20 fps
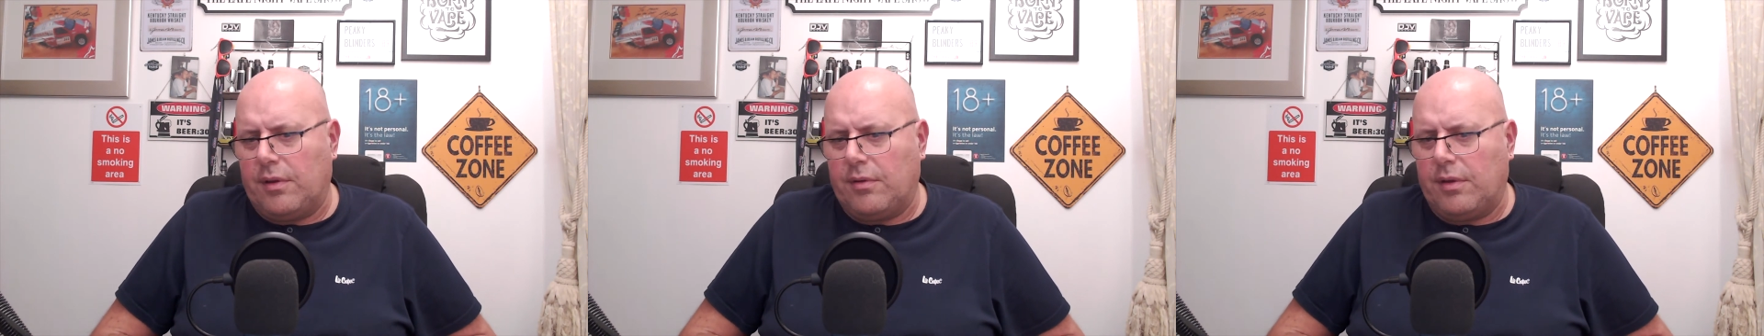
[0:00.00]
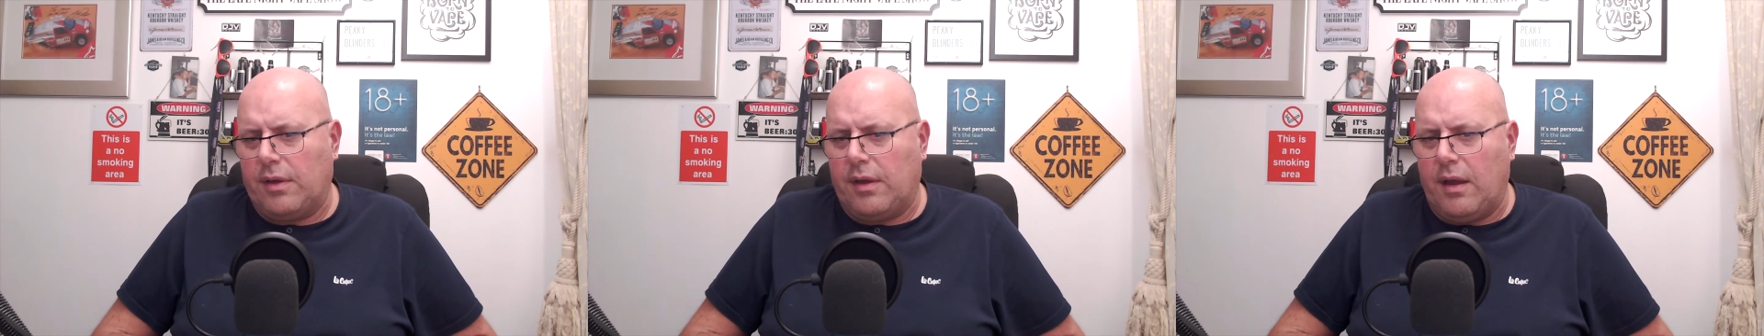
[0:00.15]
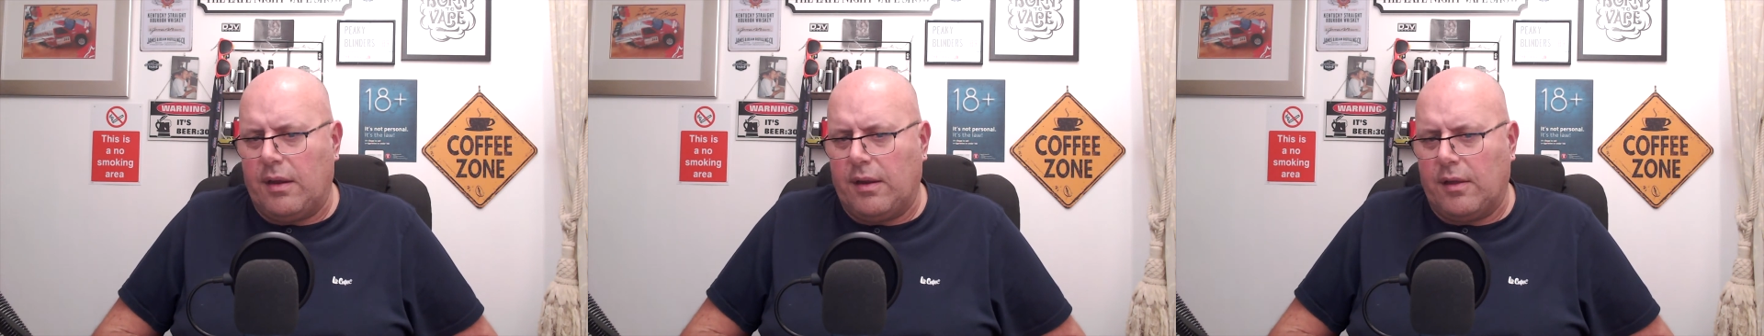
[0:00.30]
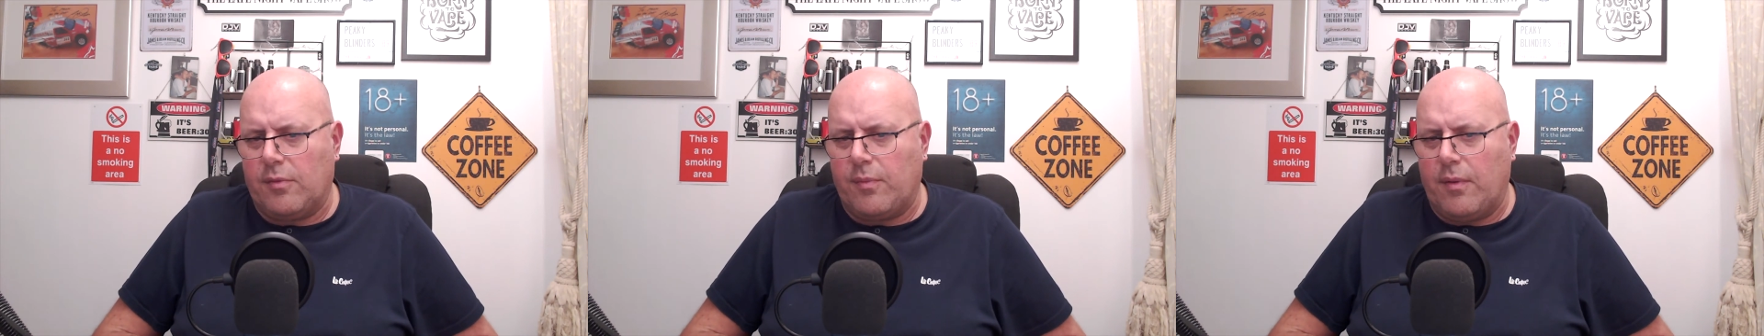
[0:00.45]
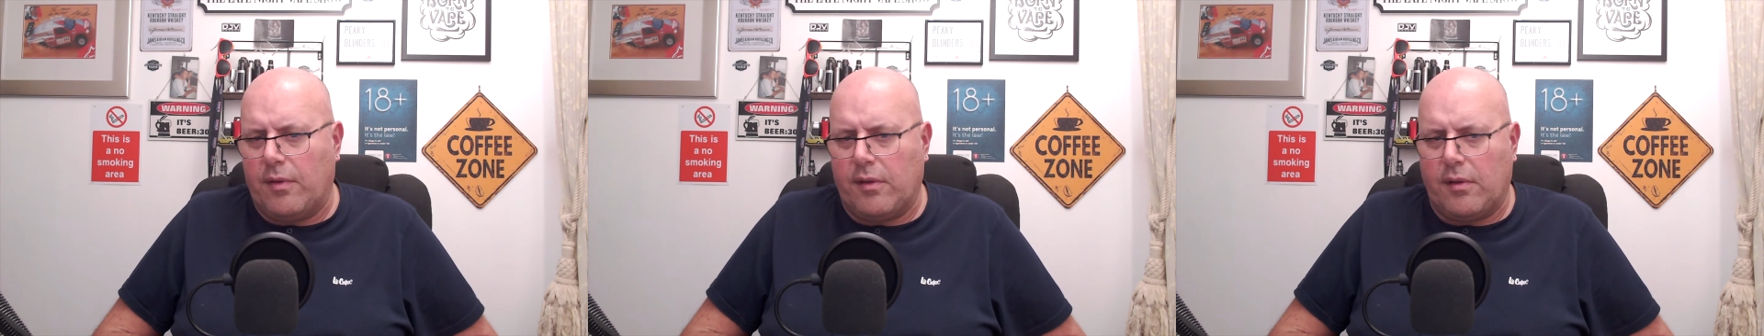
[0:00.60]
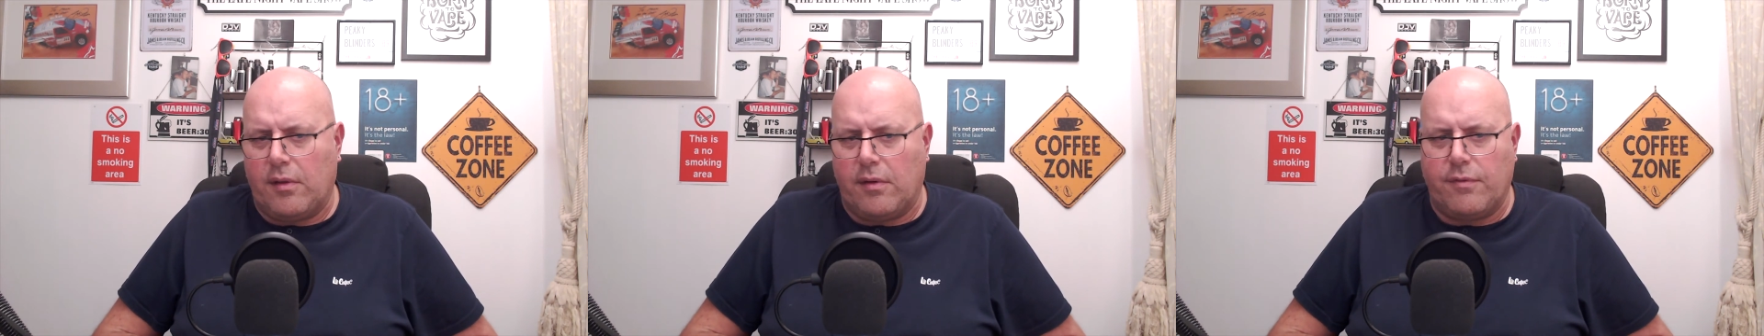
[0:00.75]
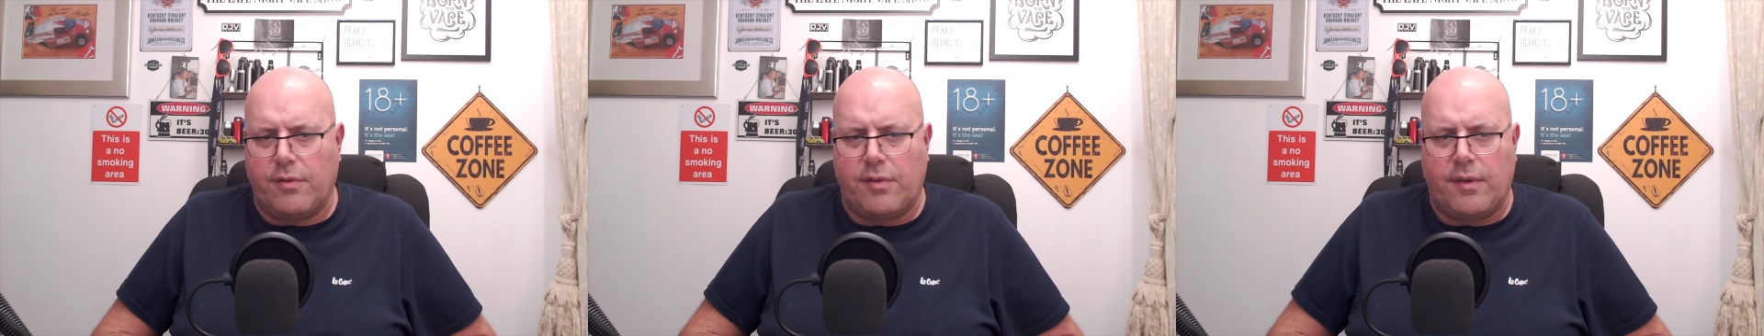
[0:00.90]
you can't expect a
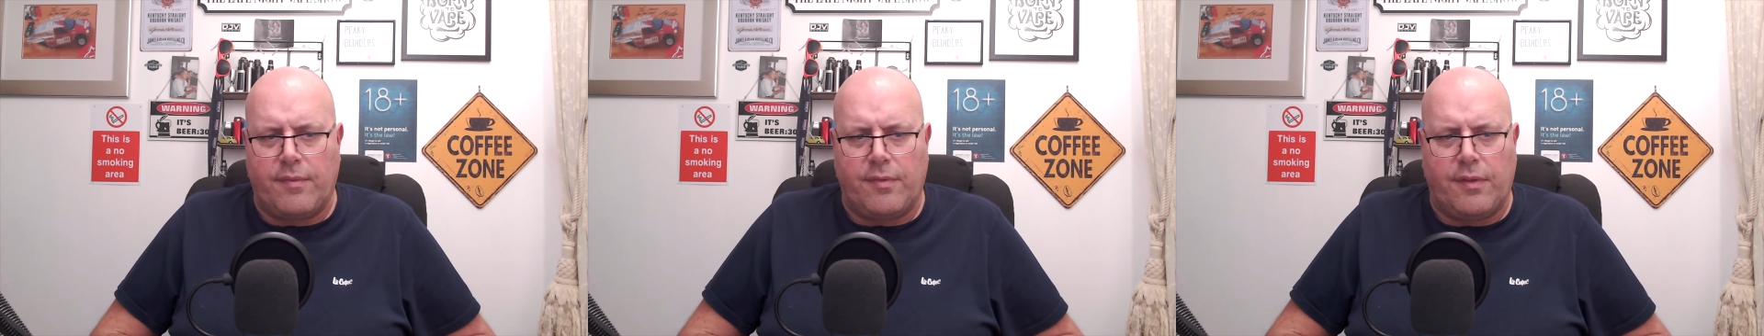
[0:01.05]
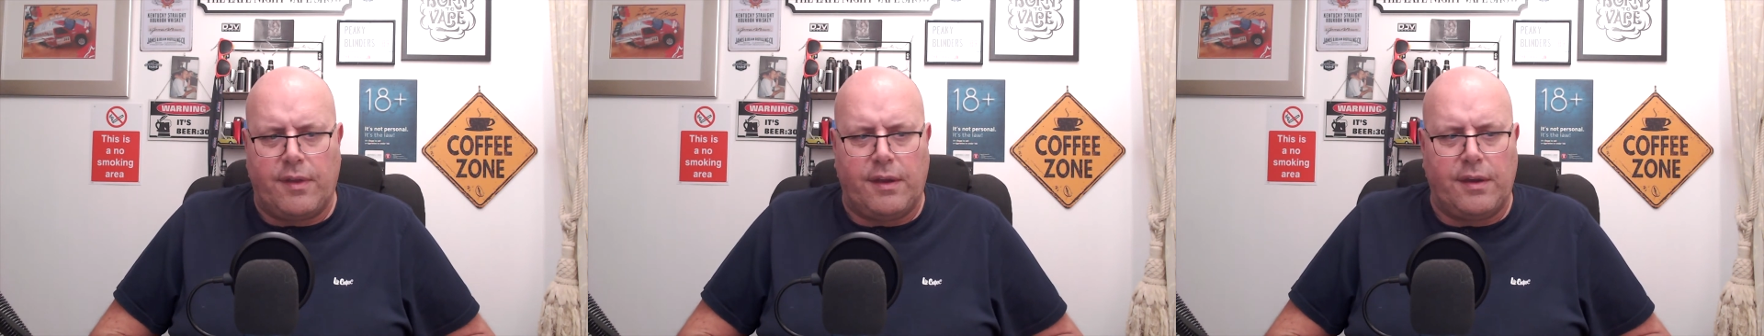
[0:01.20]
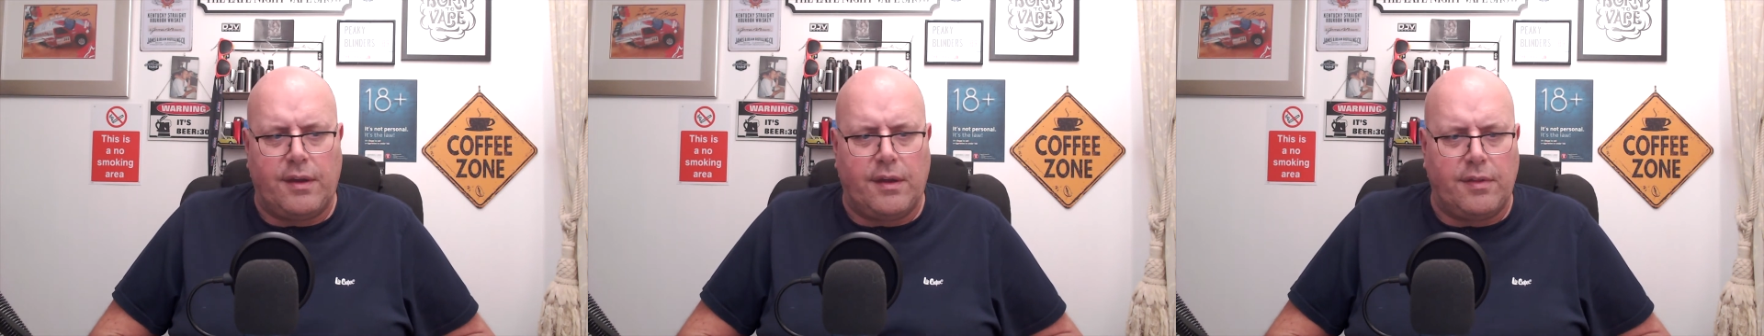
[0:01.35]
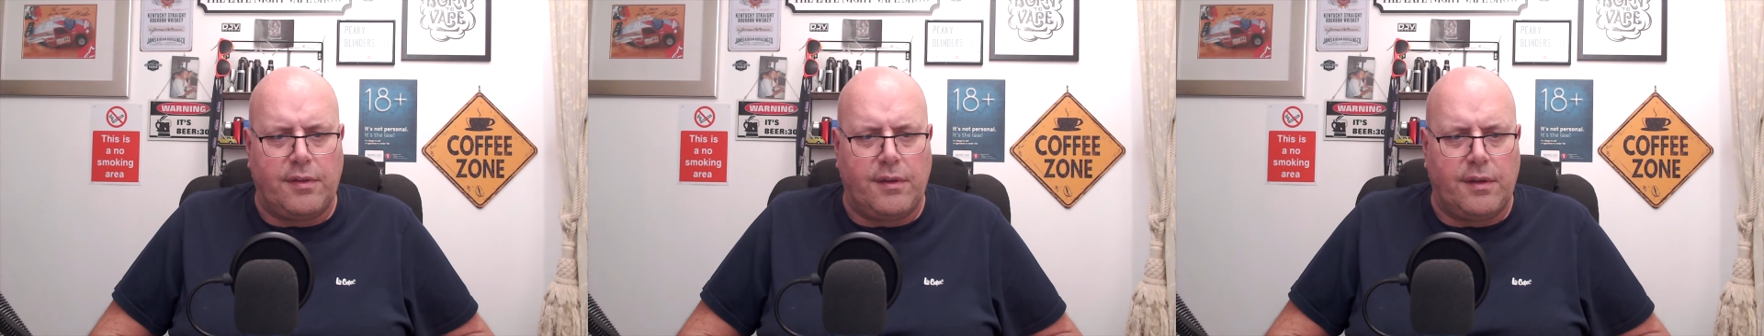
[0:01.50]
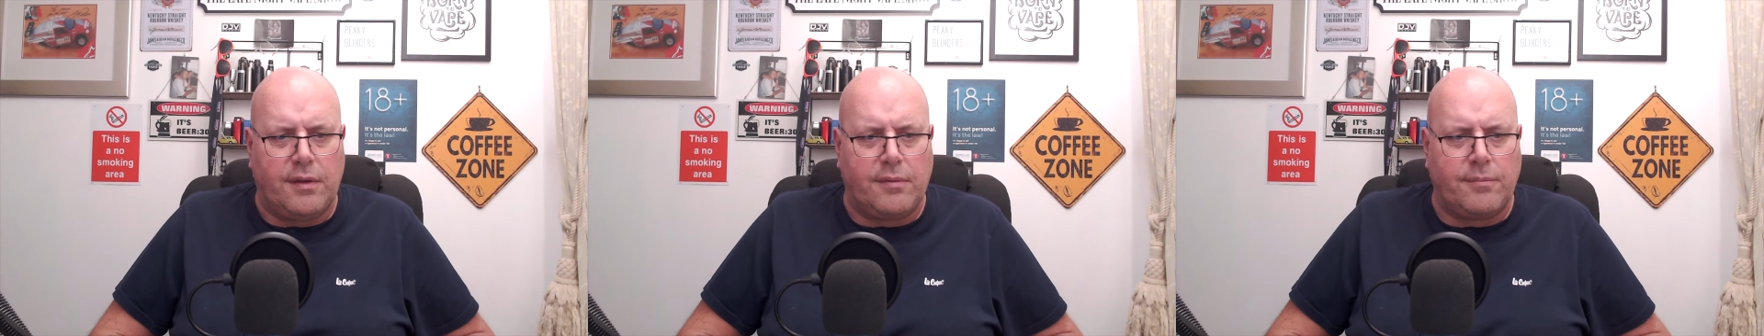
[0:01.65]
lot for $17.99.